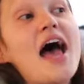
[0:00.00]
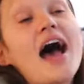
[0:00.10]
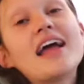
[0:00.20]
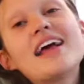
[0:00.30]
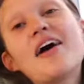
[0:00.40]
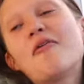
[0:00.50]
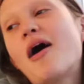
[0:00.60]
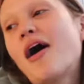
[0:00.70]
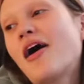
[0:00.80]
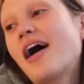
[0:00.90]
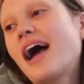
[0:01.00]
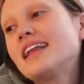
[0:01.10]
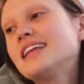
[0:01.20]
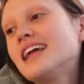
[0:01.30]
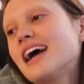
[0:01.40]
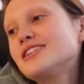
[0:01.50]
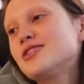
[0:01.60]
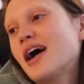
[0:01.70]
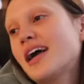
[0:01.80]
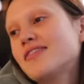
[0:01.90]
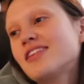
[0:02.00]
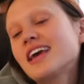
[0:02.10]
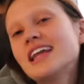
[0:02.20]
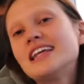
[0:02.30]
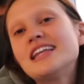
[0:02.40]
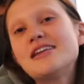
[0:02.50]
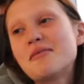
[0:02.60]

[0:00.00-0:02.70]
I feel like I need a